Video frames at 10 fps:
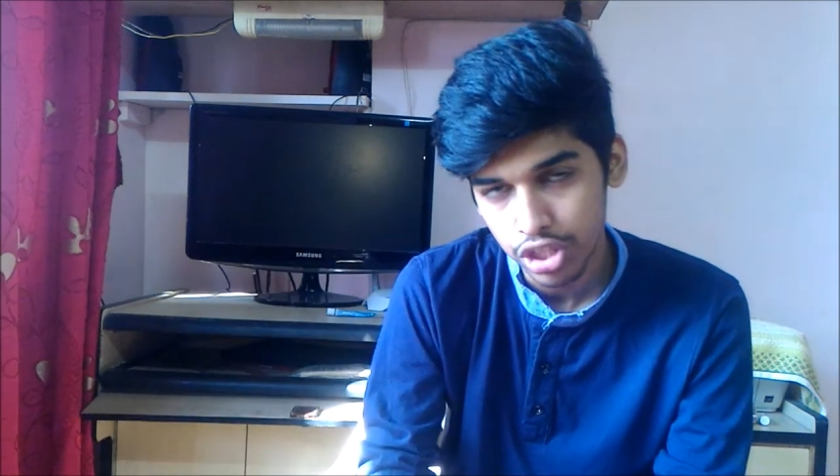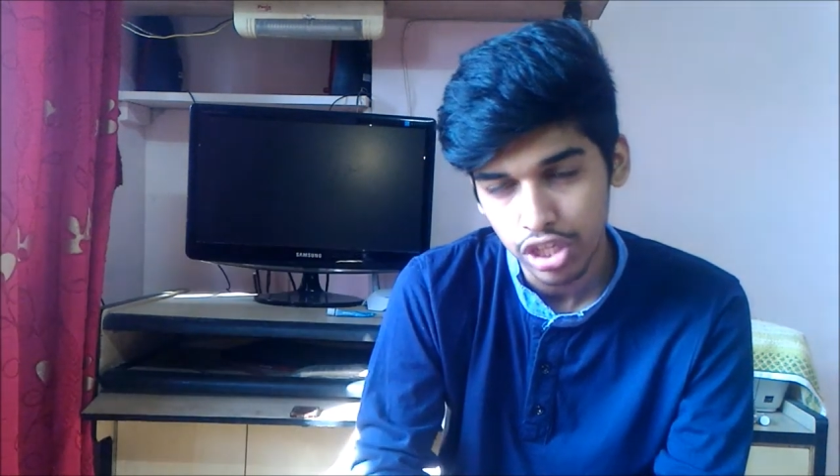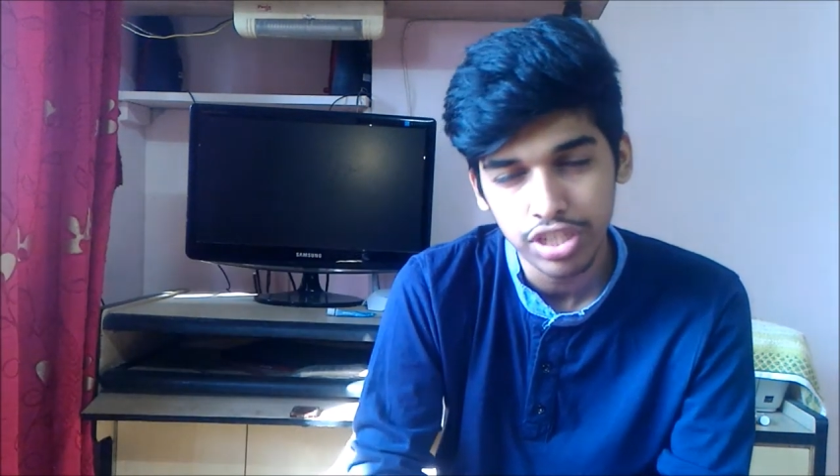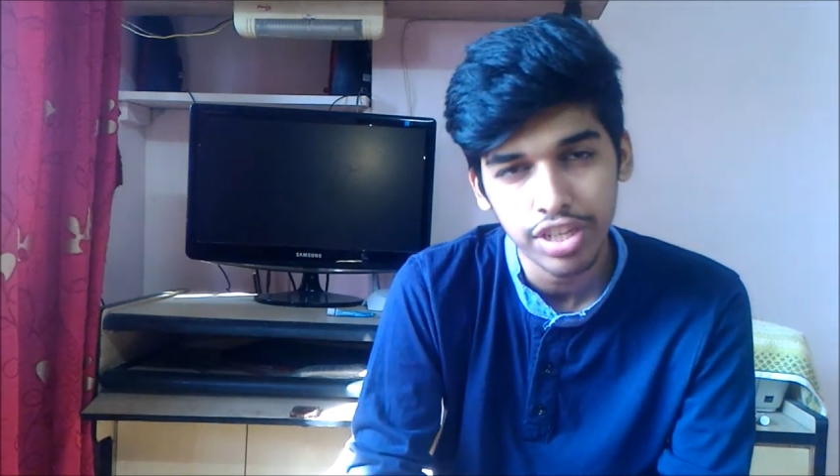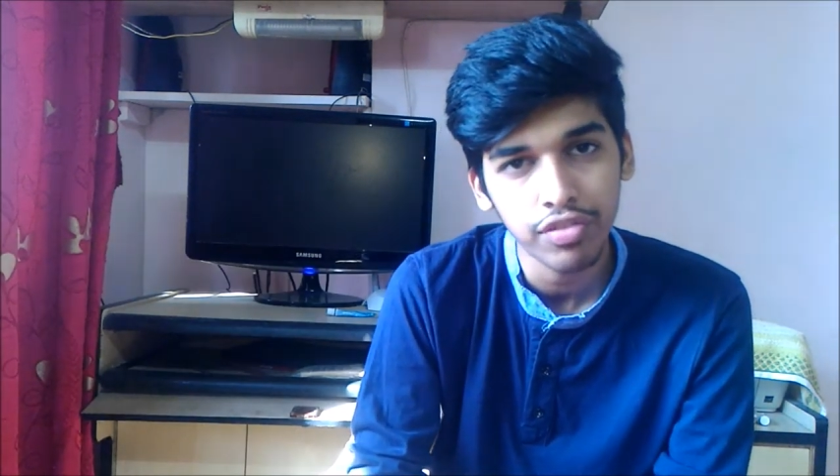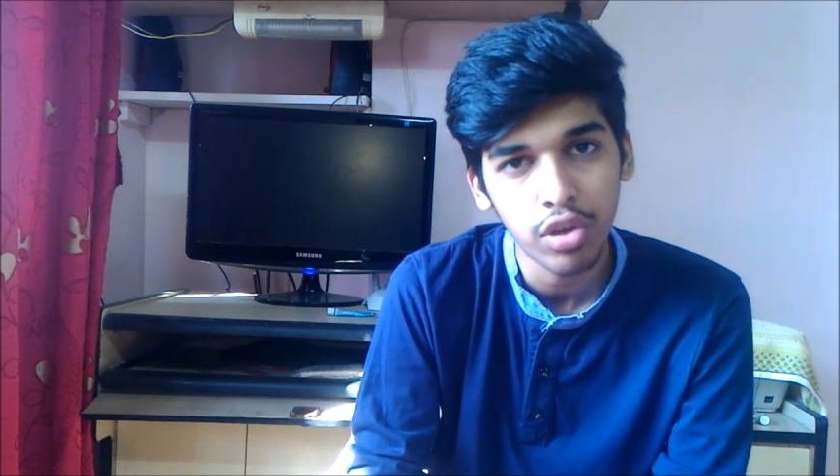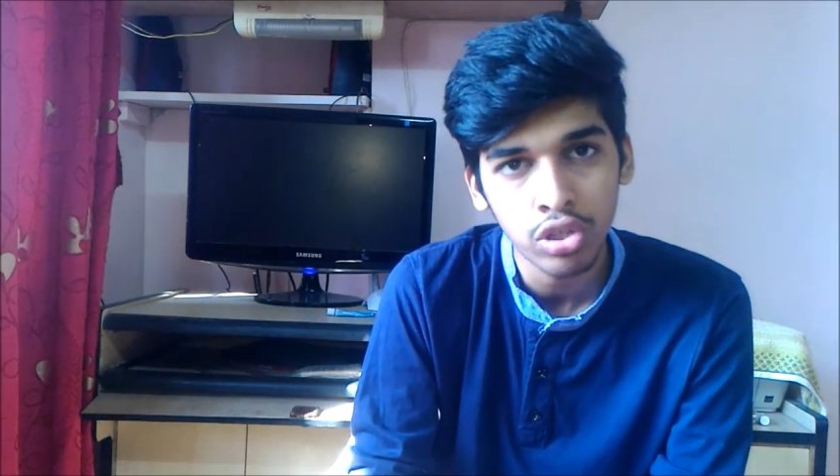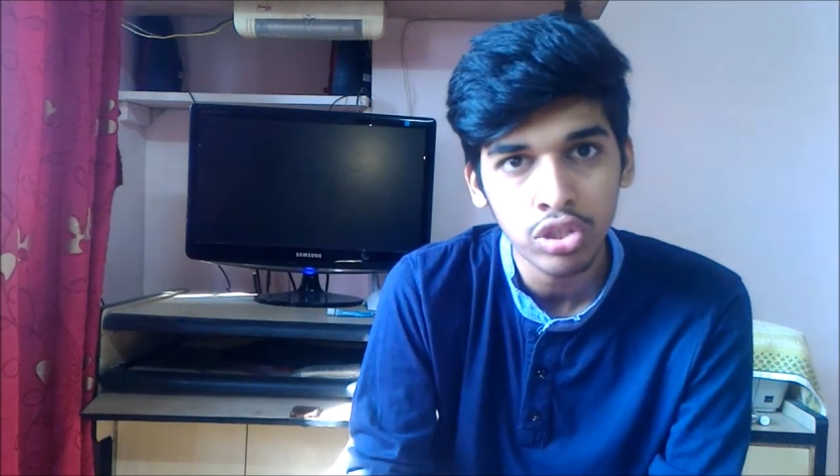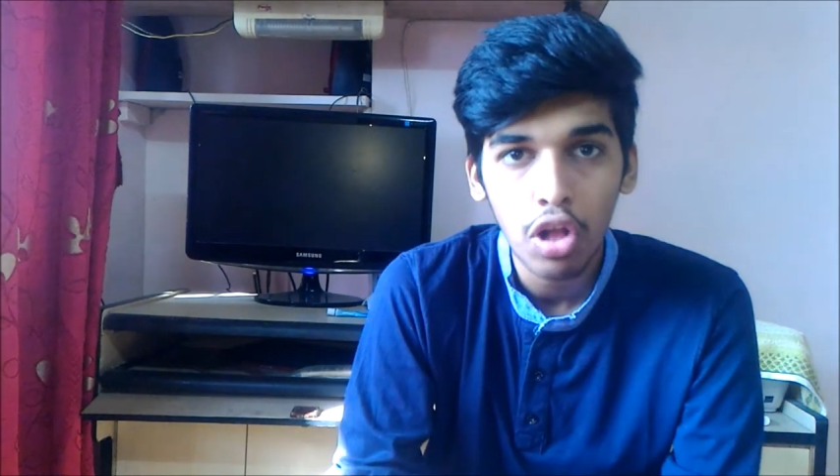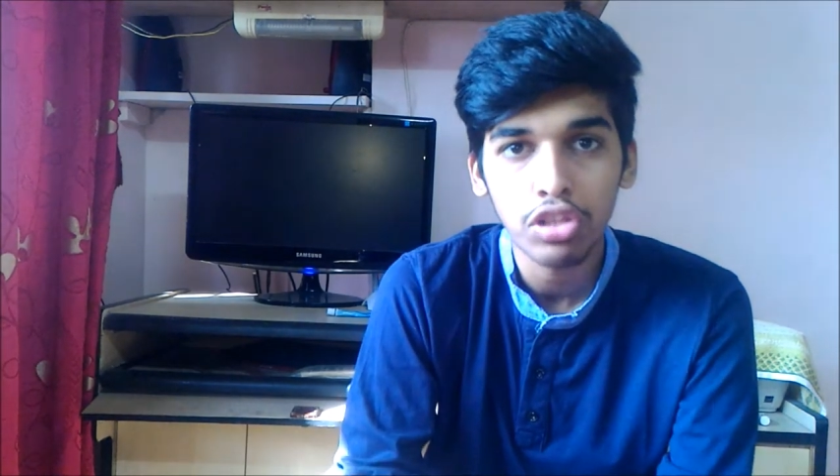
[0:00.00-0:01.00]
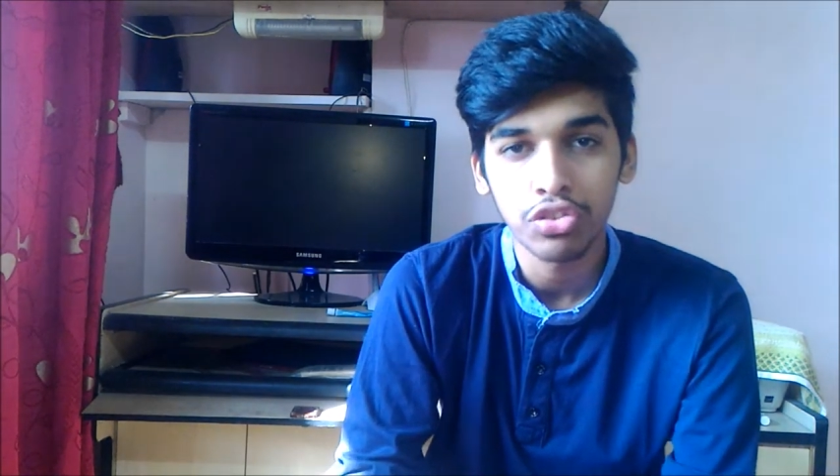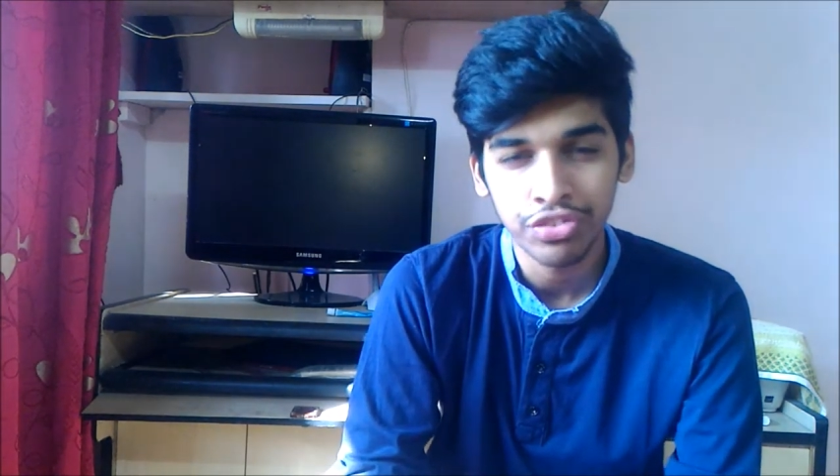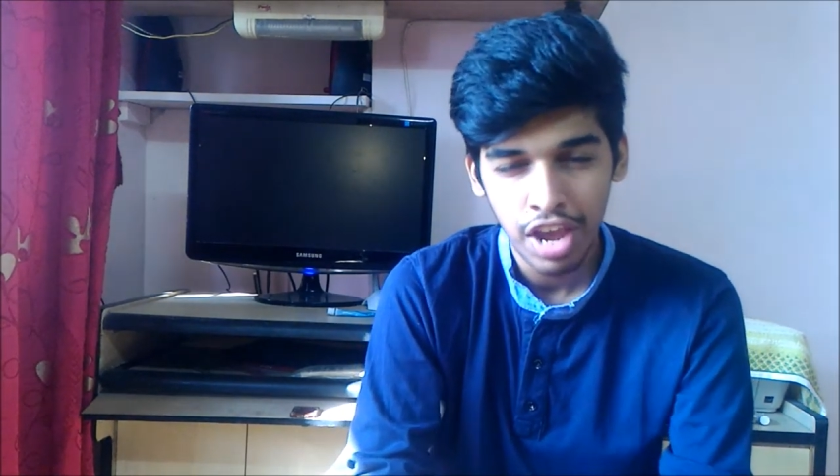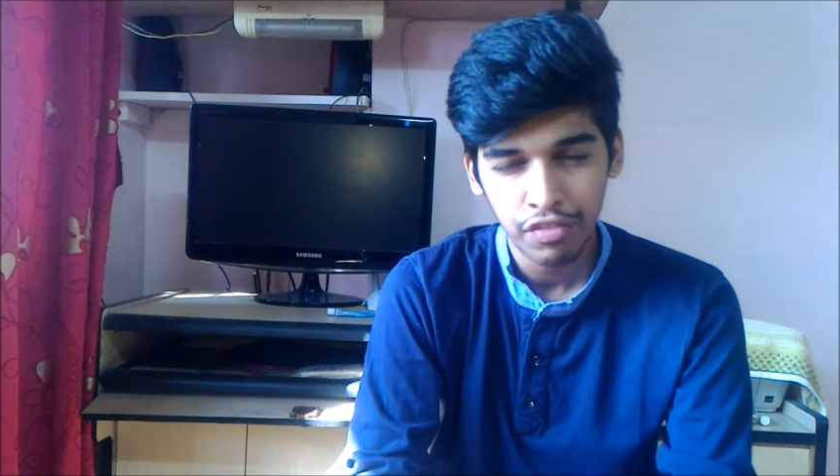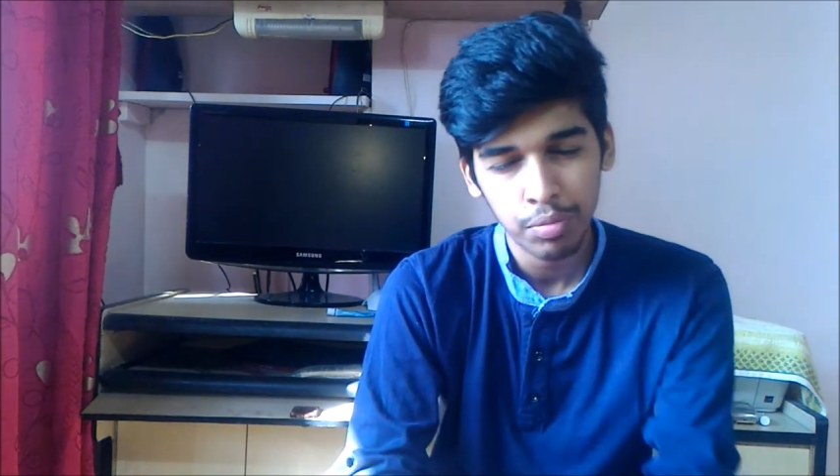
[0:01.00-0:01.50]
Chelsea, of course. Also,
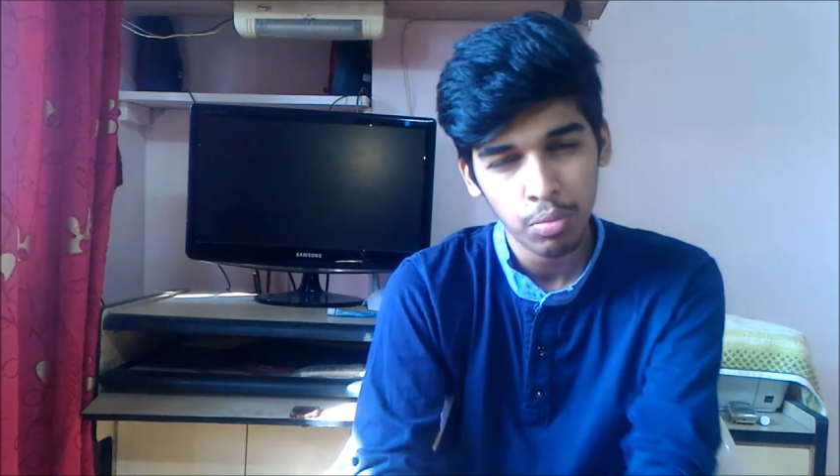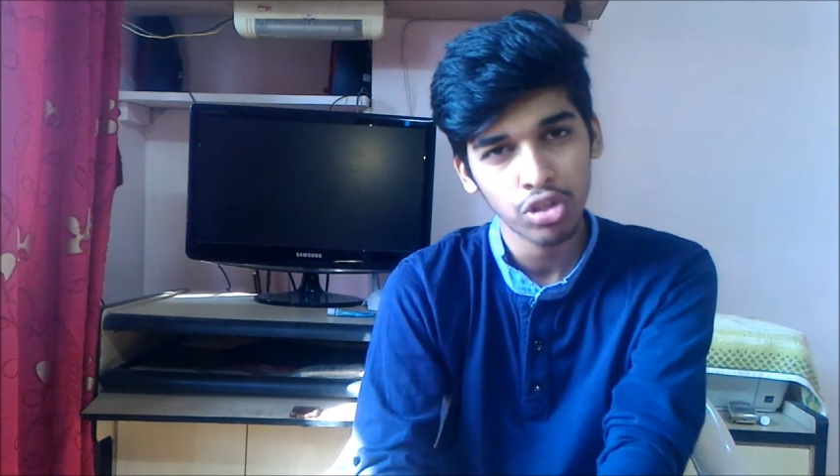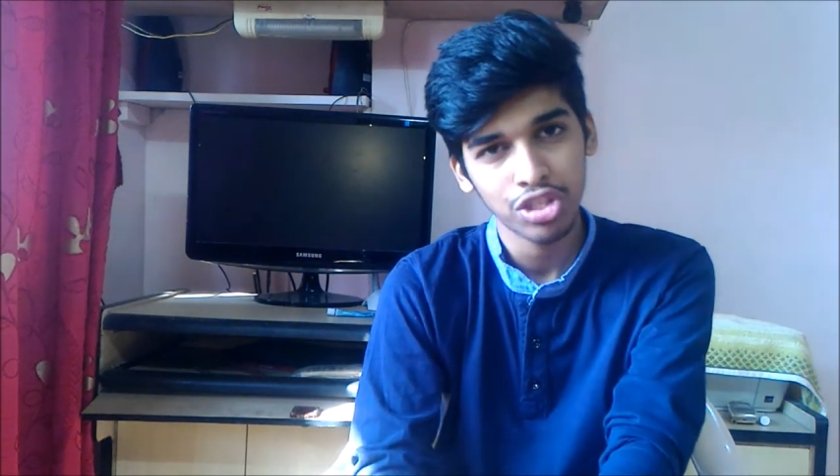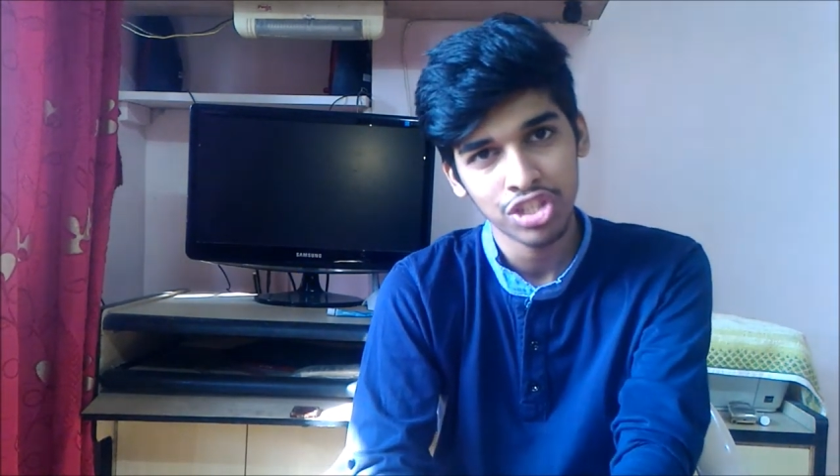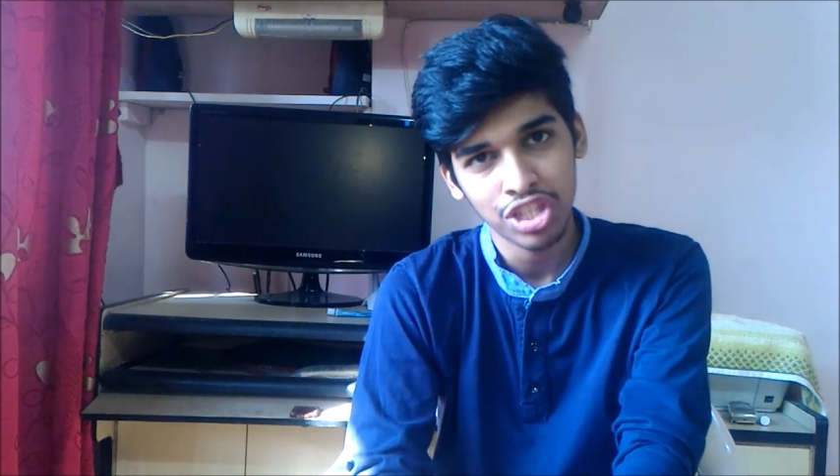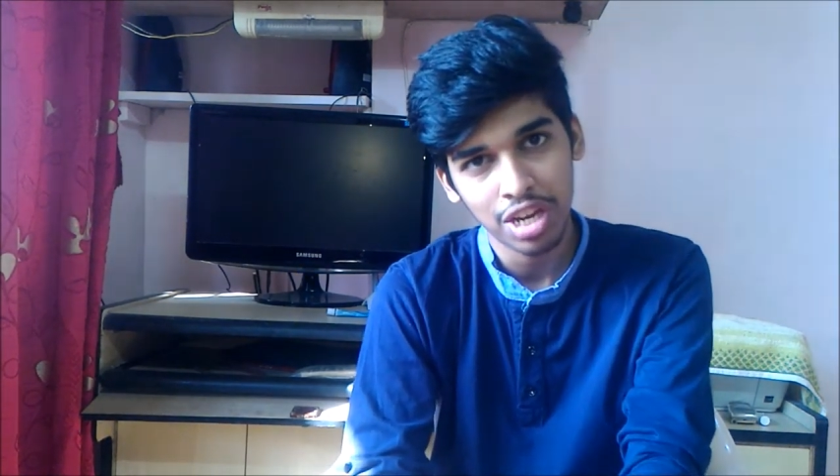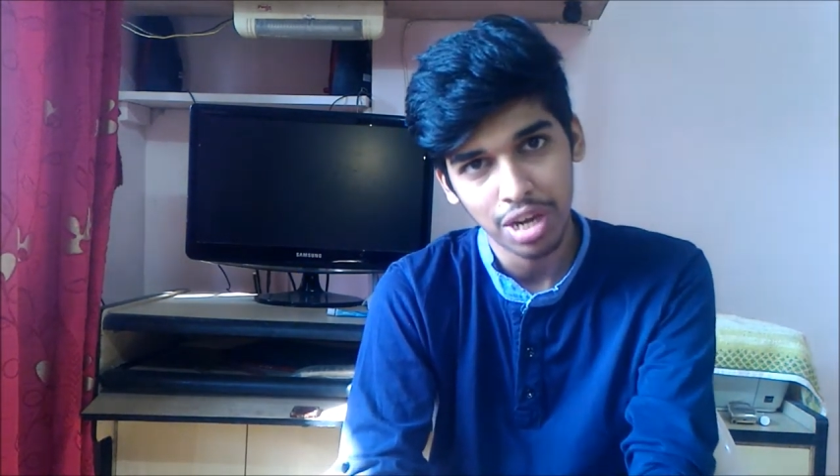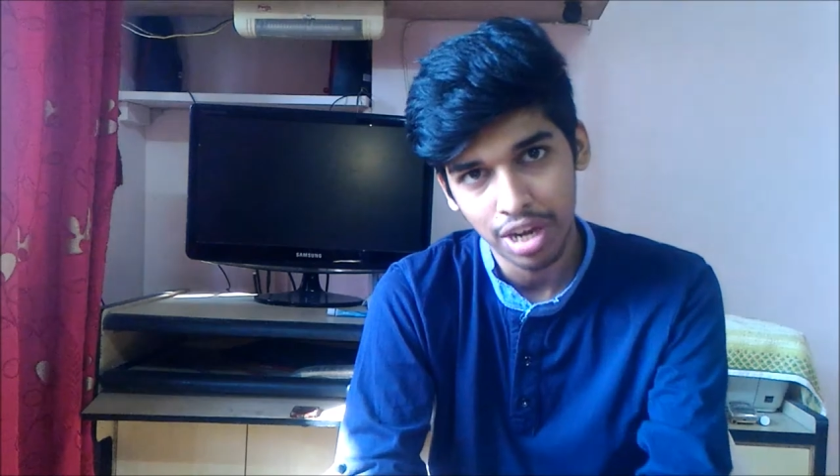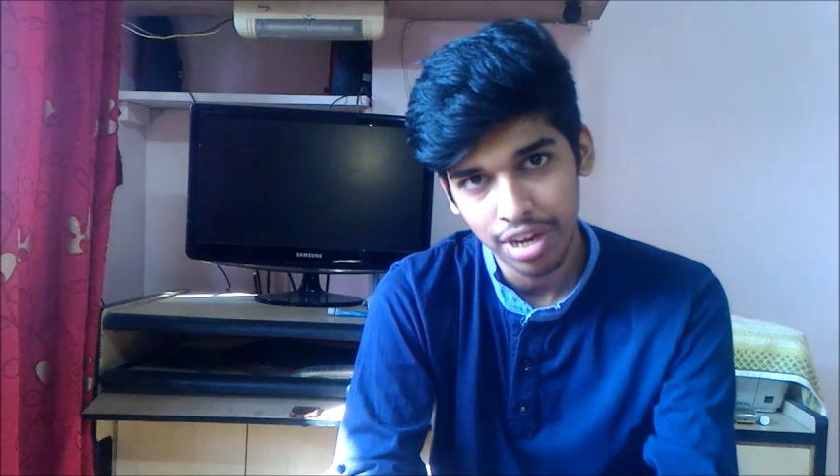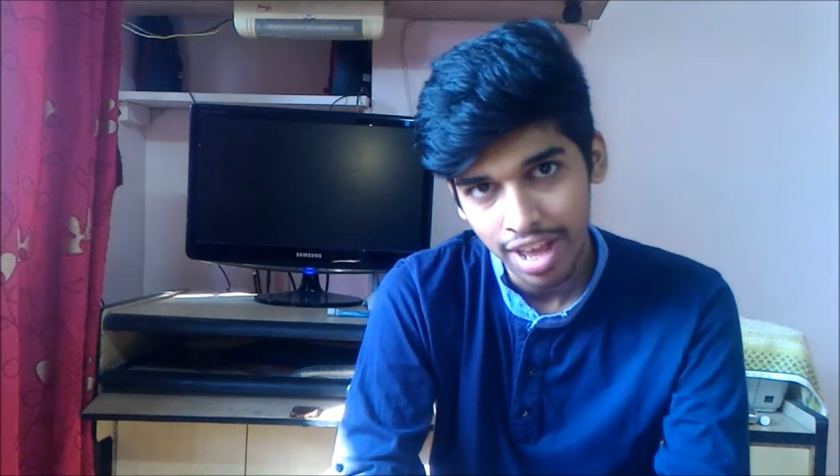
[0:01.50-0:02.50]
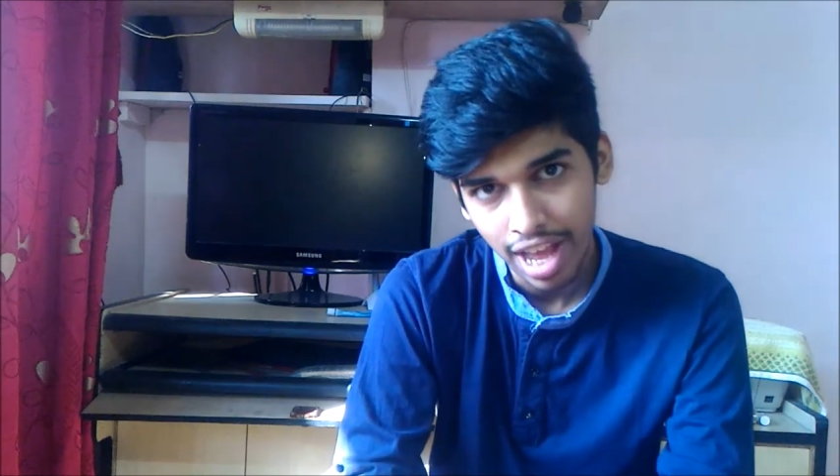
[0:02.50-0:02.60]
David Moyes' Sunderland